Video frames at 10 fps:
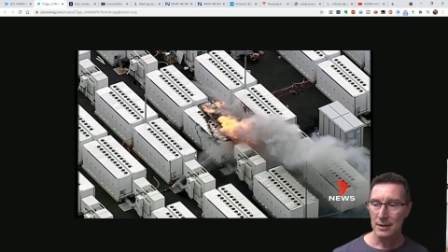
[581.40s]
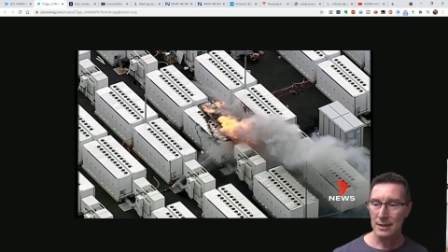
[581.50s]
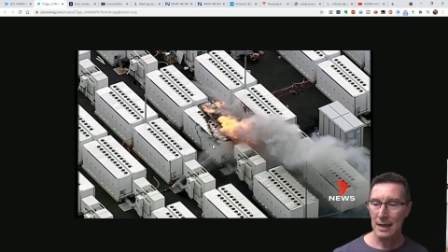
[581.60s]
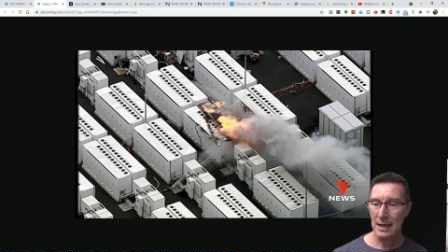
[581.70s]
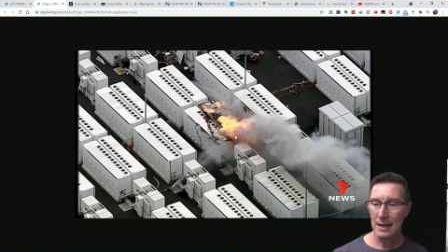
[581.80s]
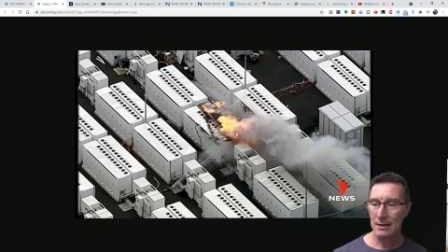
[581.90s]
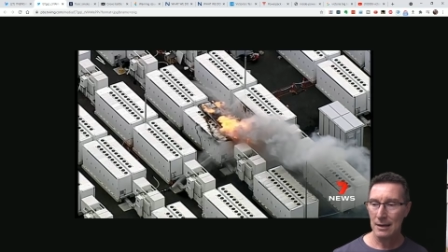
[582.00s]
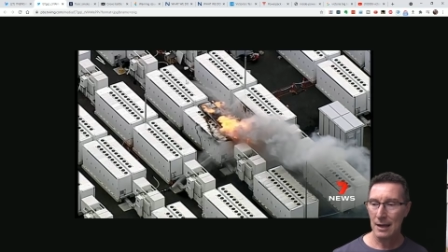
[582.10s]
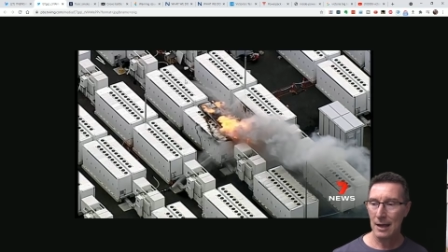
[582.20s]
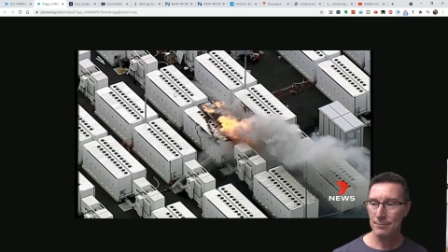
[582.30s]
yeah,
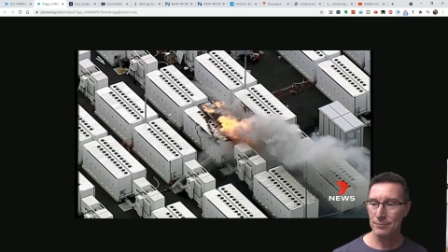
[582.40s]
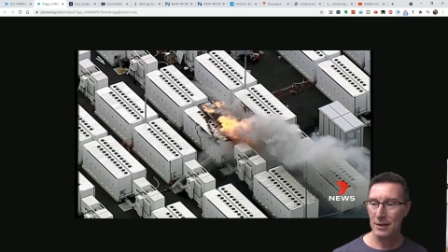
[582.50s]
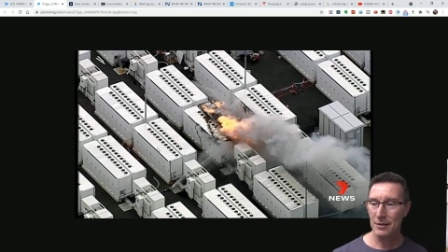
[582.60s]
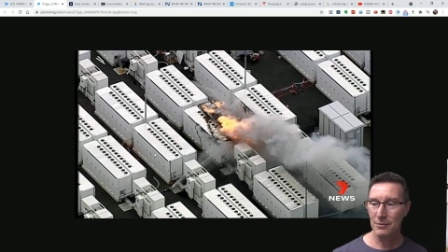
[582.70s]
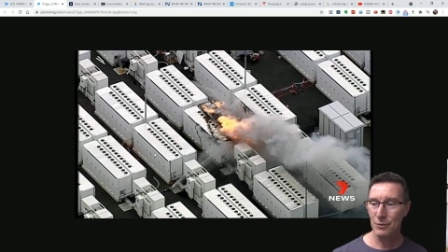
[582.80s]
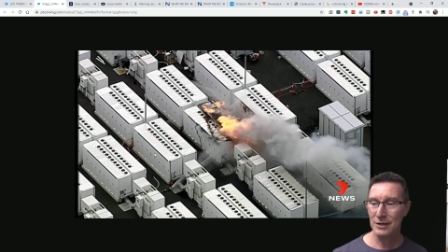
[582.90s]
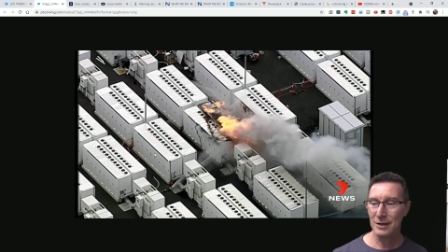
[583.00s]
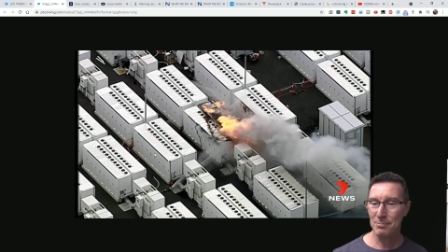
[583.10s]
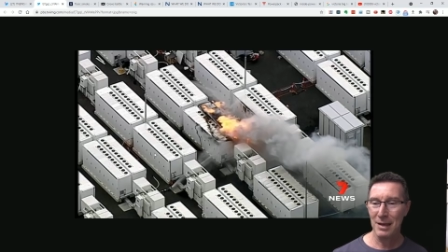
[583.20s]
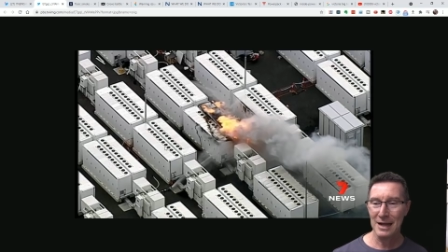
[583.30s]
um, uh, when
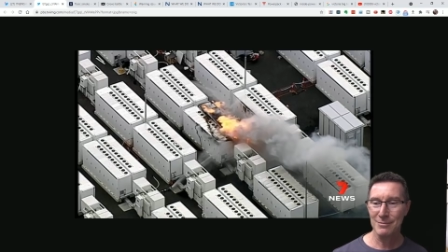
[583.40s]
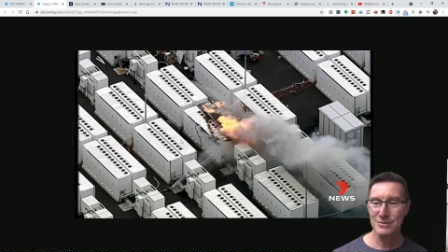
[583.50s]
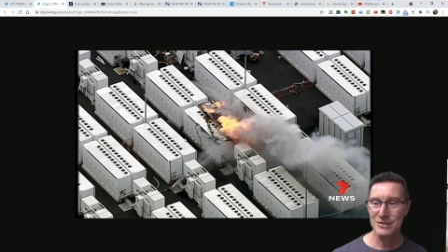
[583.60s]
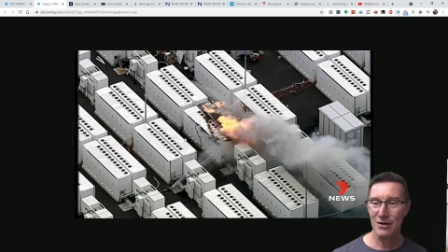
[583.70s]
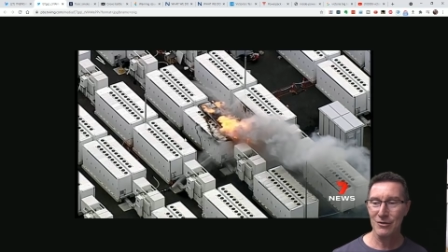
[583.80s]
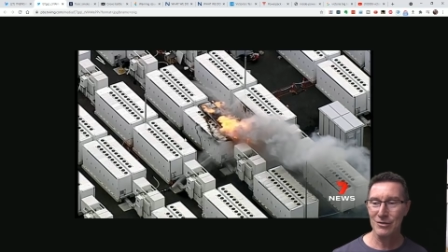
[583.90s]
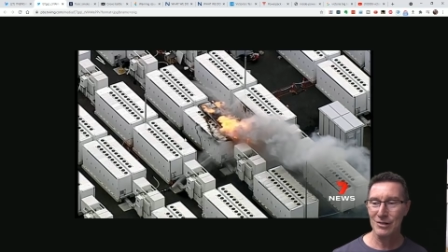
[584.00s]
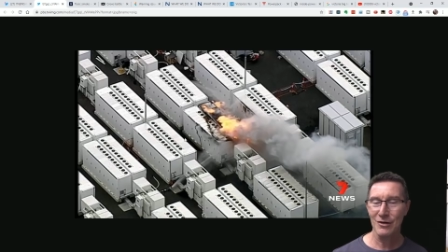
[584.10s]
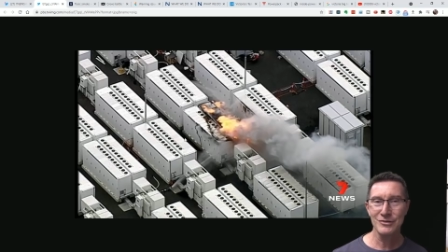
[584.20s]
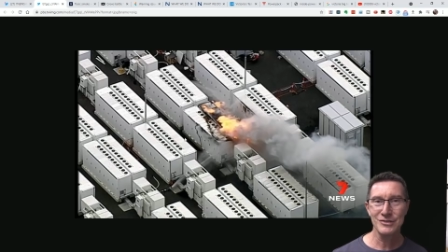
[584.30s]
you pack them so
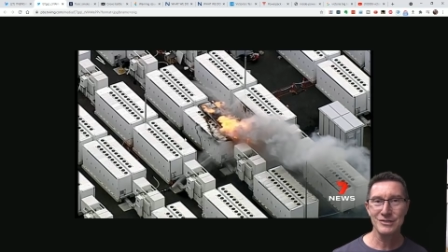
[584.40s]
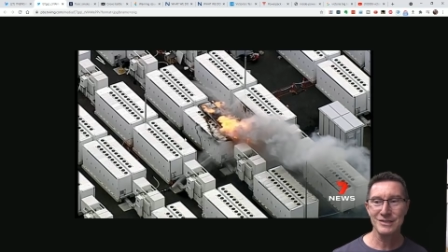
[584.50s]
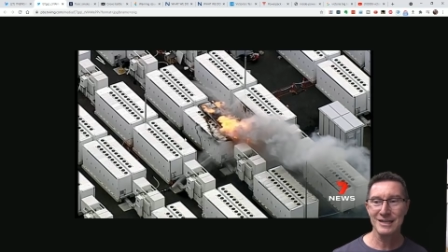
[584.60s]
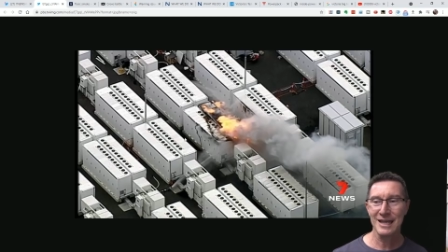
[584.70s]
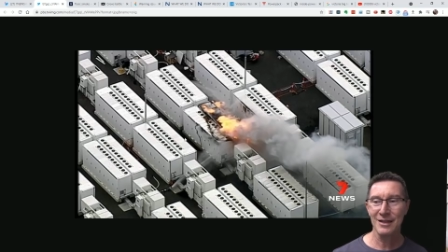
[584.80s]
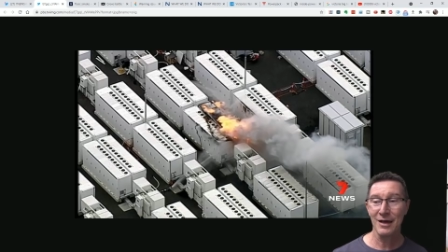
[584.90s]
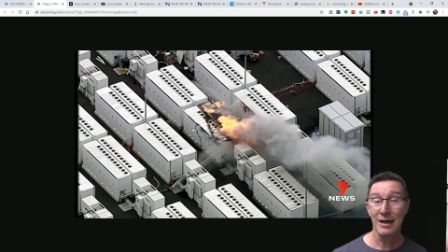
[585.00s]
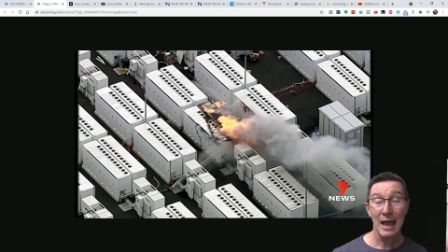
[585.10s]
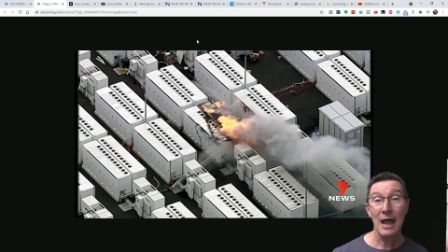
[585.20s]
close together,